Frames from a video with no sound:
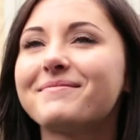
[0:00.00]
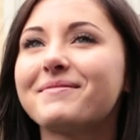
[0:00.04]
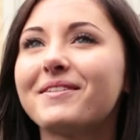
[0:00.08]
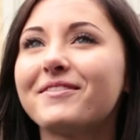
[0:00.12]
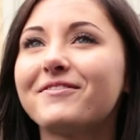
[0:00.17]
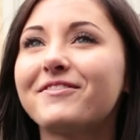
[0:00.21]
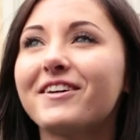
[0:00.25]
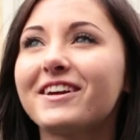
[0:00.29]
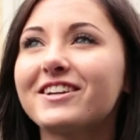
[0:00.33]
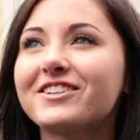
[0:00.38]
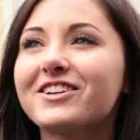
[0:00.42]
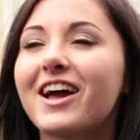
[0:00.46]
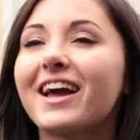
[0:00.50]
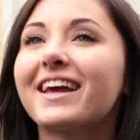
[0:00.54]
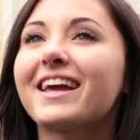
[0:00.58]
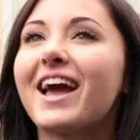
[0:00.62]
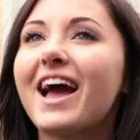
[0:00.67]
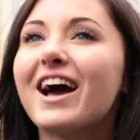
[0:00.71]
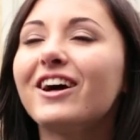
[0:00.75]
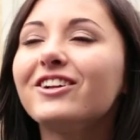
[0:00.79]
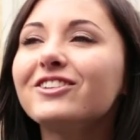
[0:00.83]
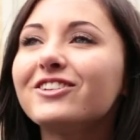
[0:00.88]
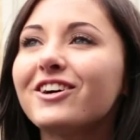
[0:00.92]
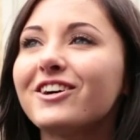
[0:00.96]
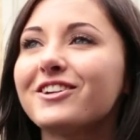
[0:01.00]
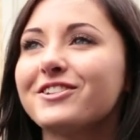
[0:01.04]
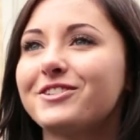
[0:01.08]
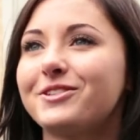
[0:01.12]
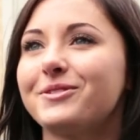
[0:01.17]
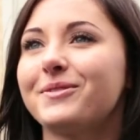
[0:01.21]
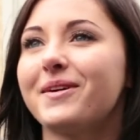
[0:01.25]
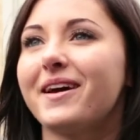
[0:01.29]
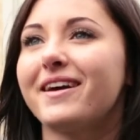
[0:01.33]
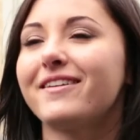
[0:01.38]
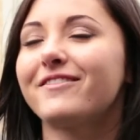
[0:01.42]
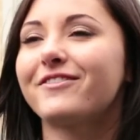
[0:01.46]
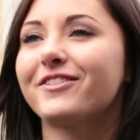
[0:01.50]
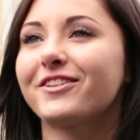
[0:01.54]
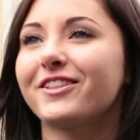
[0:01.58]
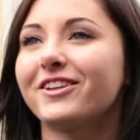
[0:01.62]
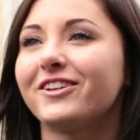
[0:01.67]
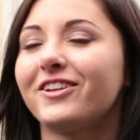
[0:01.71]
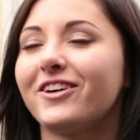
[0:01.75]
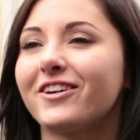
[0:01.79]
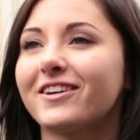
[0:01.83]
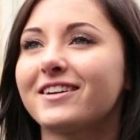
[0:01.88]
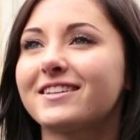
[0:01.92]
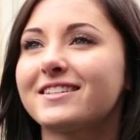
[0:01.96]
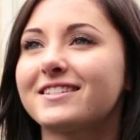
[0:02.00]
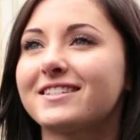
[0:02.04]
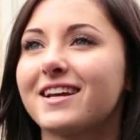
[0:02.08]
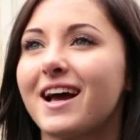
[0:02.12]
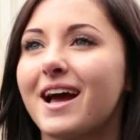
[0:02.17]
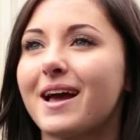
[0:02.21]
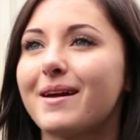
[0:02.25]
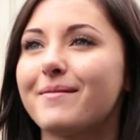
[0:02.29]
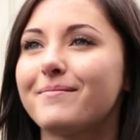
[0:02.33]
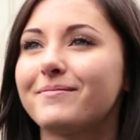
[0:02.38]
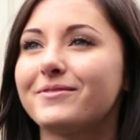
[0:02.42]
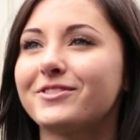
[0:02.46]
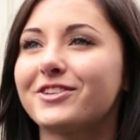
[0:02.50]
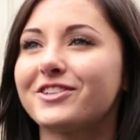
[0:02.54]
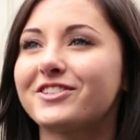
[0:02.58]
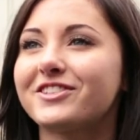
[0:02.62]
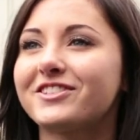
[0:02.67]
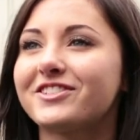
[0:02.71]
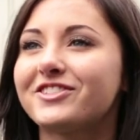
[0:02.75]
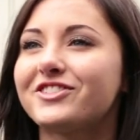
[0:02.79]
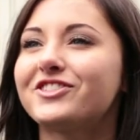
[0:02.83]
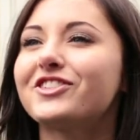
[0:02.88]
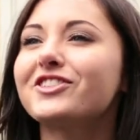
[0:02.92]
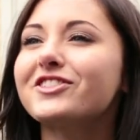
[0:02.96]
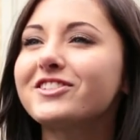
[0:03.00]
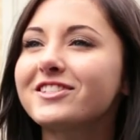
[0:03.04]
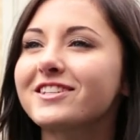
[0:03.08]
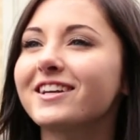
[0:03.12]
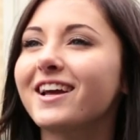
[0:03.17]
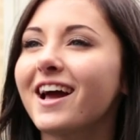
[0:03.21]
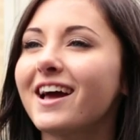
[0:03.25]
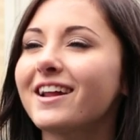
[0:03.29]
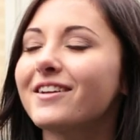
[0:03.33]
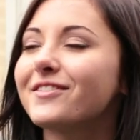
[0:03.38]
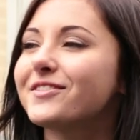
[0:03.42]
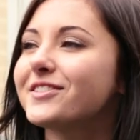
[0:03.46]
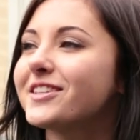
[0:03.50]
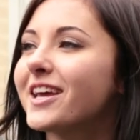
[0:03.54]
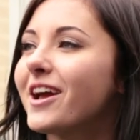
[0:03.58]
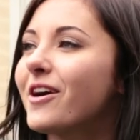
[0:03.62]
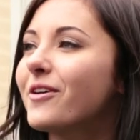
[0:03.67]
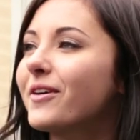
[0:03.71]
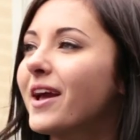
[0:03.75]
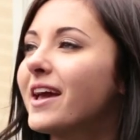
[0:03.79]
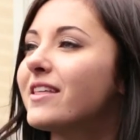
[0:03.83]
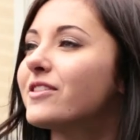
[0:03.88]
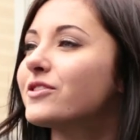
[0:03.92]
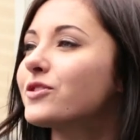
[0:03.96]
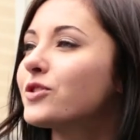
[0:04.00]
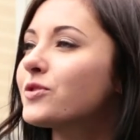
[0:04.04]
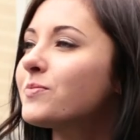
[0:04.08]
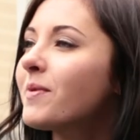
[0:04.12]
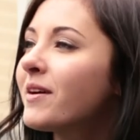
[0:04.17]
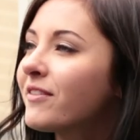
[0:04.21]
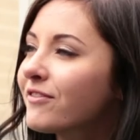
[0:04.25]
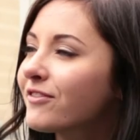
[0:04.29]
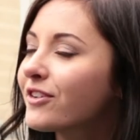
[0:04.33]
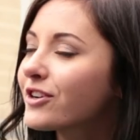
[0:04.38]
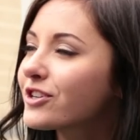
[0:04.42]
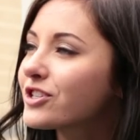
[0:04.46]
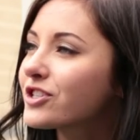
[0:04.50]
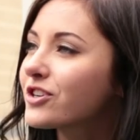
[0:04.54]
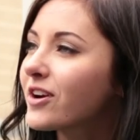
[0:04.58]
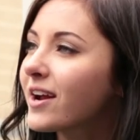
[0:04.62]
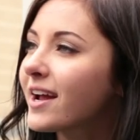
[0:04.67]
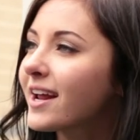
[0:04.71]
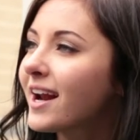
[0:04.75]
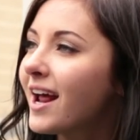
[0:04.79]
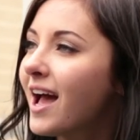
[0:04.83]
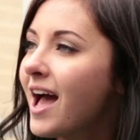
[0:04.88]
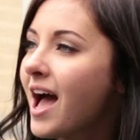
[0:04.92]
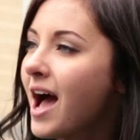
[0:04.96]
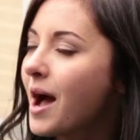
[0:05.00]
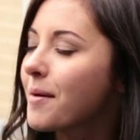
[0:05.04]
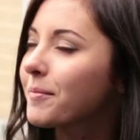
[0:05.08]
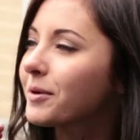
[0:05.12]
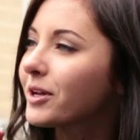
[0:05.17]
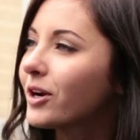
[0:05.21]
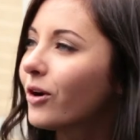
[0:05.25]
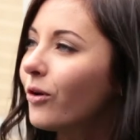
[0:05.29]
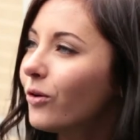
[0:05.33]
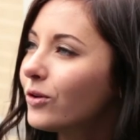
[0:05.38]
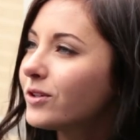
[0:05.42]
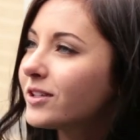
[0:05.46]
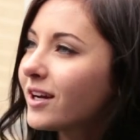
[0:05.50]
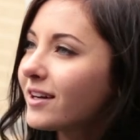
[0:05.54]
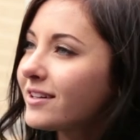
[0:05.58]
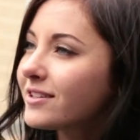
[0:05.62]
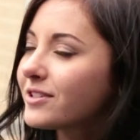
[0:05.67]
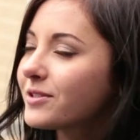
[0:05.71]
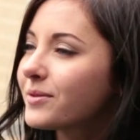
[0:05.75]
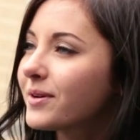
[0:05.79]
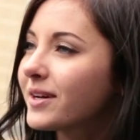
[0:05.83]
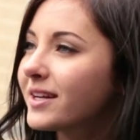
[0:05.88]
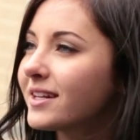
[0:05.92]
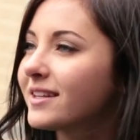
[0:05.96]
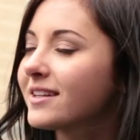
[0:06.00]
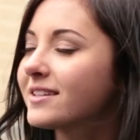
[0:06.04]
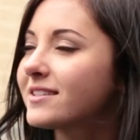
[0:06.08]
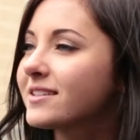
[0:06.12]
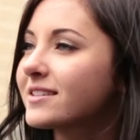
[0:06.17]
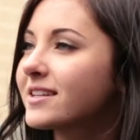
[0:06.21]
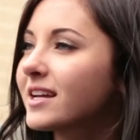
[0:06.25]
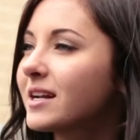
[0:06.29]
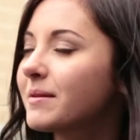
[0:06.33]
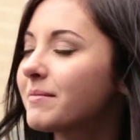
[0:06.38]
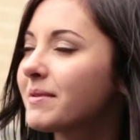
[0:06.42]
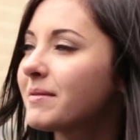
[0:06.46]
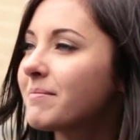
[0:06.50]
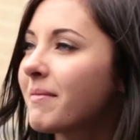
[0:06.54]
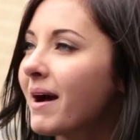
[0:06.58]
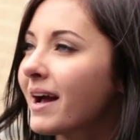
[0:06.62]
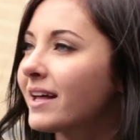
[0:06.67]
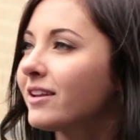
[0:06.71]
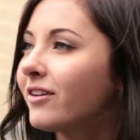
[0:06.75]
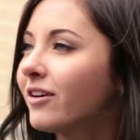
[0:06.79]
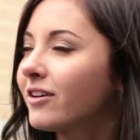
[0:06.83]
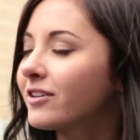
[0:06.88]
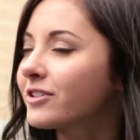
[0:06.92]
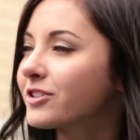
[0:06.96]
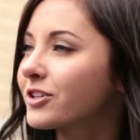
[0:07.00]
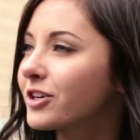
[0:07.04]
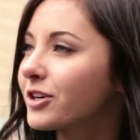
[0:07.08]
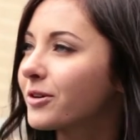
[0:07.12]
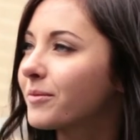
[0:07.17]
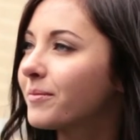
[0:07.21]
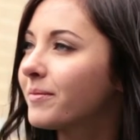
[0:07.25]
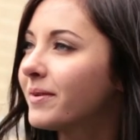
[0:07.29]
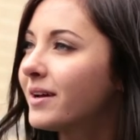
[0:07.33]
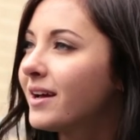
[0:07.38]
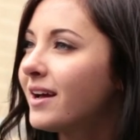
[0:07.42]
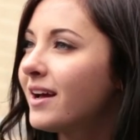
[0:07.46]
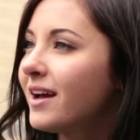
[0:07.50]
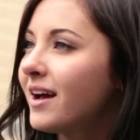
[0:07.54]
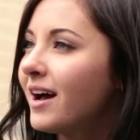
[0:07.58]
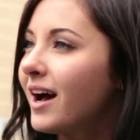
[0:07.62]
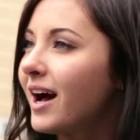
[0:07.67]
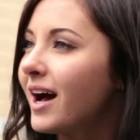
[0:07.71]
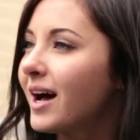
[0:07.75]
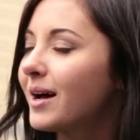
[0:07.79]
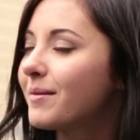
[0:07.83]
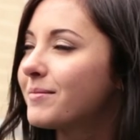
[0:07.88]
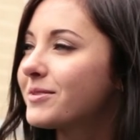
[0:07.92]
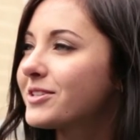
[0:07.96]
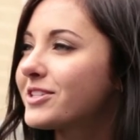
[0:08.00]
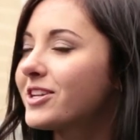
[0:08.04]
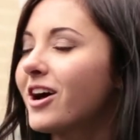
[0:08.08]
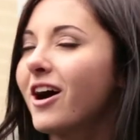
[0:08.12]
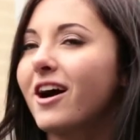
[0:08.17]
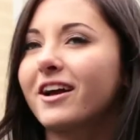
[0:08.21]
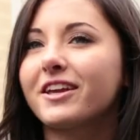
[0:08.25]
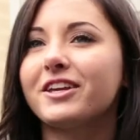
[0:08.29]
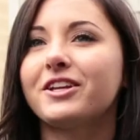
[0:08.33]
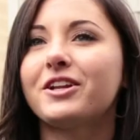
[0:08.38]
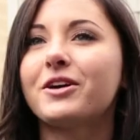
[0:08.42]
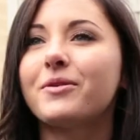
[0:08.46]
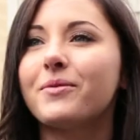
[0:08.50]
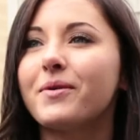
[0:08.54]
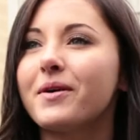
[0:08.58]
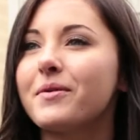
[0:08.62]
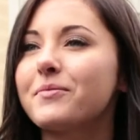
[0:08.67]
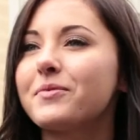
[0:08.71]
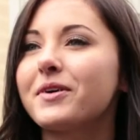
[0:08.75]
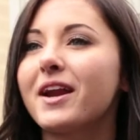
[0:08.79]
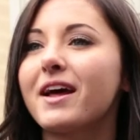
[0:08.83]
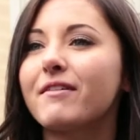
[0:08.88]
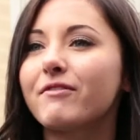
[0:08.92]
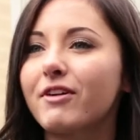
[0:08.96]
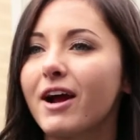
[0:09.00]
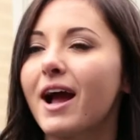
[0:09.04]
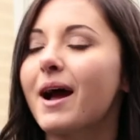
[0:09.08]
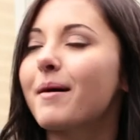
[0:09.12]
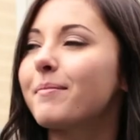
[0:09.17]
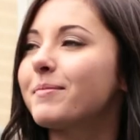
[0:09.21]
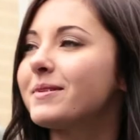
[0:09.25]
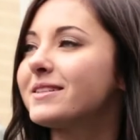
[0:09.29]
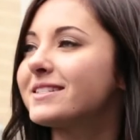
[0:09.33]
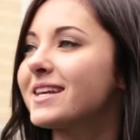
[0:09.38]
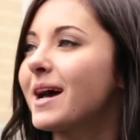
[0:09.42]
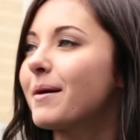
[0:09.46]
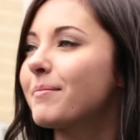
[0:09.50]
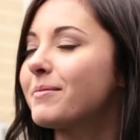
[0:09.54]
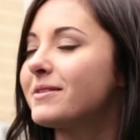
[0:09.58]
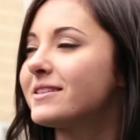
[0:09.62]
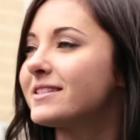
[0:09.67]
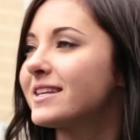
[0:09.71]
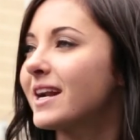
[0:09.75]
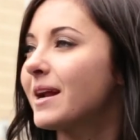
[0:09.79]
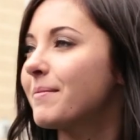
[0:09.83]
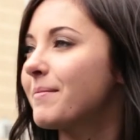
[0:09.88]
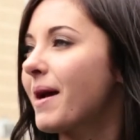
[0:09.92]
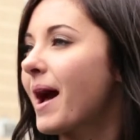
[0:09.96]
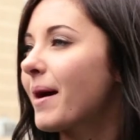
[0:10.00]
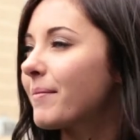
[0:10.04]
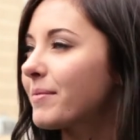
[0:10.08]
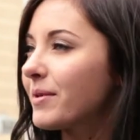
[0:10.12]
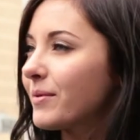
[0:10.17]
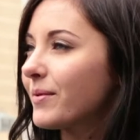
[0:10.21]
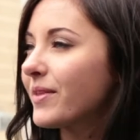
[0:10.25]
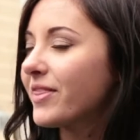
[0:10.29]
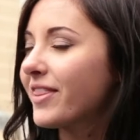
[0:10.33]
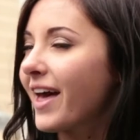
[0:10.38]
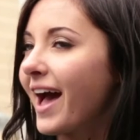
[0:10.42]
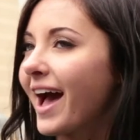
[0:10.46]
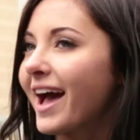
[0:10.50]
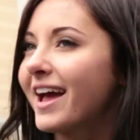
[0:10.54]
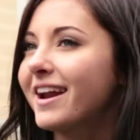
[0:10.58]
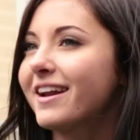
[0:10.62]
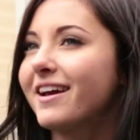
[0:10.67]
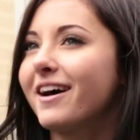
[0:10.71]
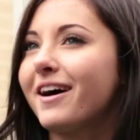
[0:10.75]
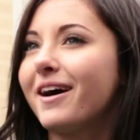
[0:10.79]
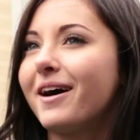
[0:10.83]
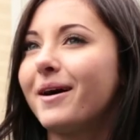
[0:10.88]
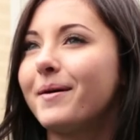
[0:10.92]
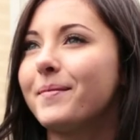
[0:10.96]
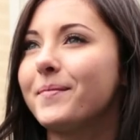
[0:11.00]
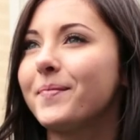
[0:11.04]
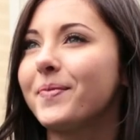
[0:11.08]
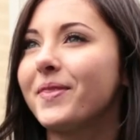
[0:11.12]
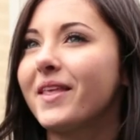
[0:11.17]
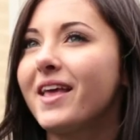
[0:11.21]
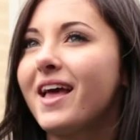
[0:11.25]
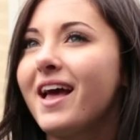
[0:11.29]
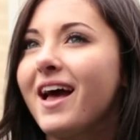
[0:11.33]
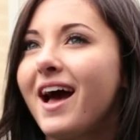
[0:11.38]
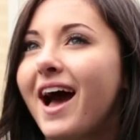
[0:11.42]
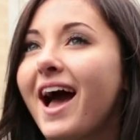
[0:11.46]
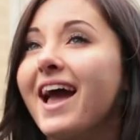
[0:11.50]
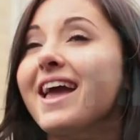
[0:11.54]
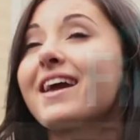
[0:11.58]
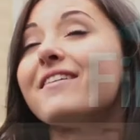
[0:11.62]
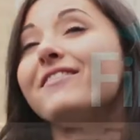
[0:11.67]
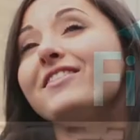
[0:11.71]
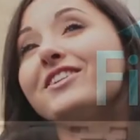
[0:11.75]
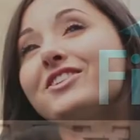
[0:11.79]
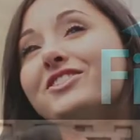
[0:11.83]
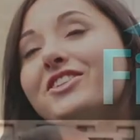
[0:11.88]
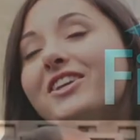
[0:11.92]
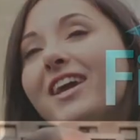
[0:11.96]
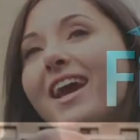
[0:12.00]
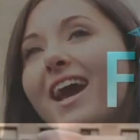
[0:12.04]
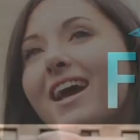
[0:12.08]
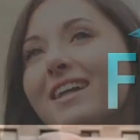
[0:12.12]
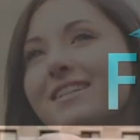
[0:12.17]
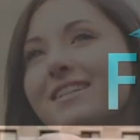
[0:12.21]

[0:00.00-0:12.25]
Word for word: um, eventually I held on to it for the longest time, just just to kind of say, okay, this was my first trade. I'm going to hold on to it. This is going to be my long-term um, stock. You know what? Whatever happens, happens, and I'm happy with that. Um, um, I eventually. And